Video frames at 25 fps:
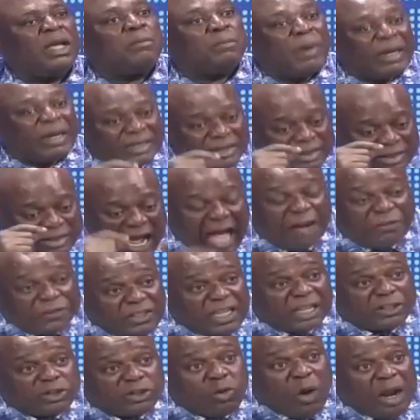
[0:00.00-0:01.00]
But
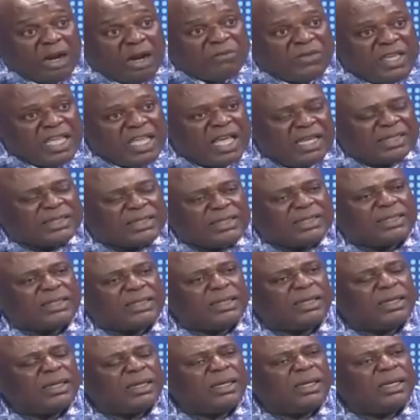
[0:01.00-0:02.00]
after 12 years,
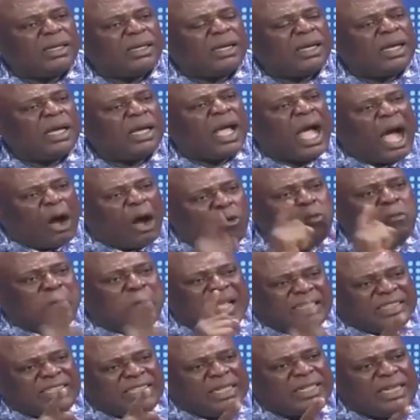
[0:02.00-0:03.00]
I will
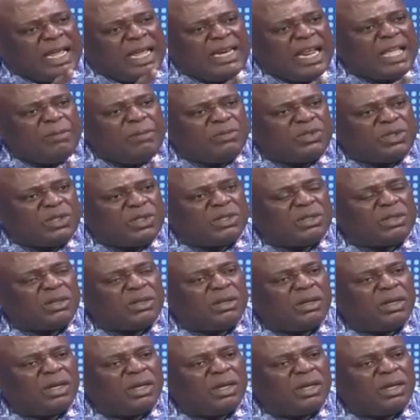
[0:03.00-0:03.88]
mention the names.